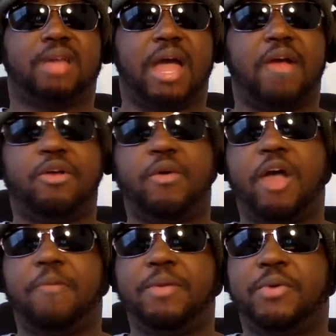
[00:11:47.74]
I don't know
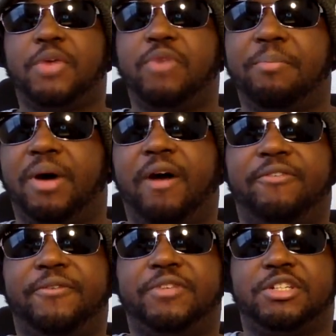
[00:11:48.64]
how people can rip
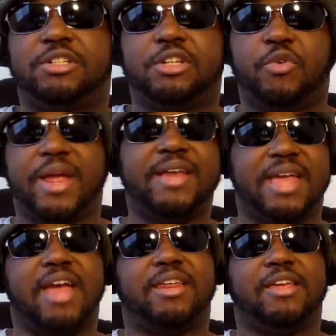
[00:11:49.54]
off of the
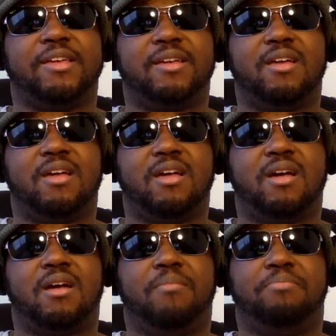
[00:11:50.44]
granddaddy,
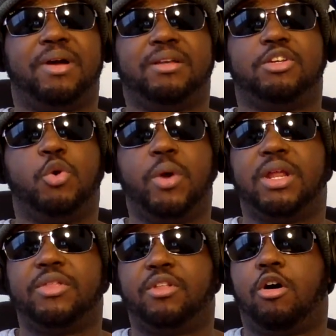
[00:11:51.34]
but do
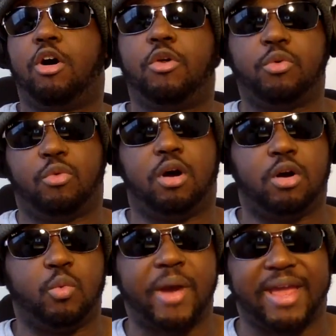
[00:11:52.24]
it in all the
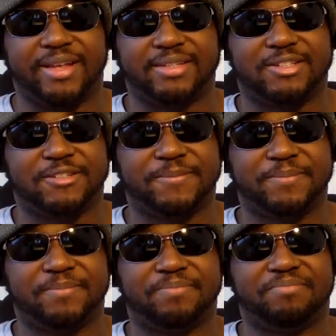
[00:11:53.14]
wrong ways.
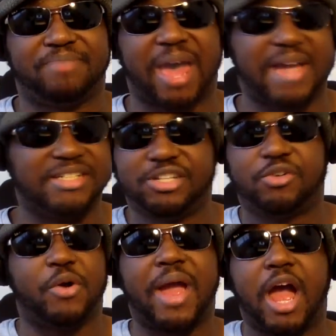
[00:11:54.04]
I just
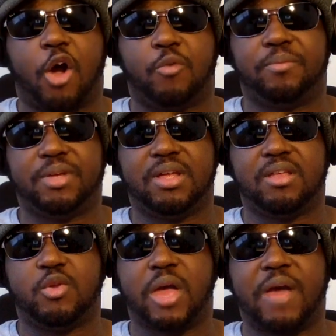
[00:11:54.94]
don't know how.
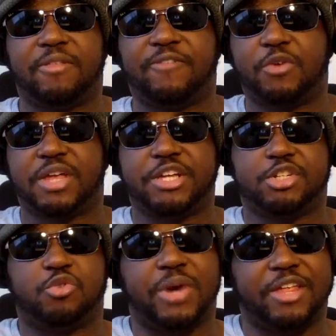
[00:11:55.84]
You have the
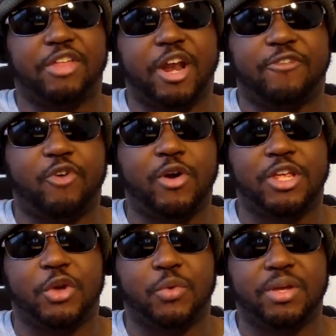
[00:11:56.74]
foundation right there for
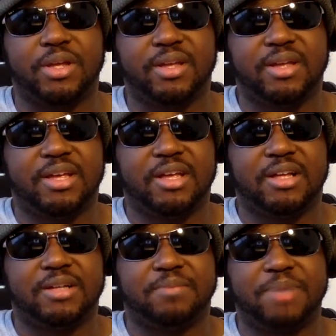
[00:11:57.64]
you.
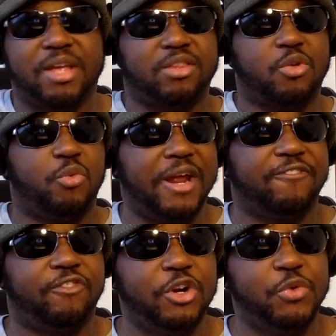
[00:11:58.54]
Pick the
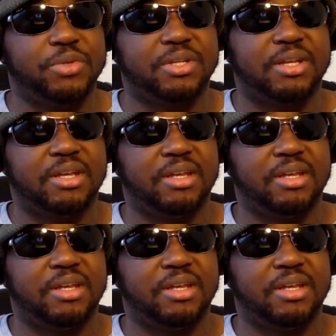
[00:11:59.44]
right fruit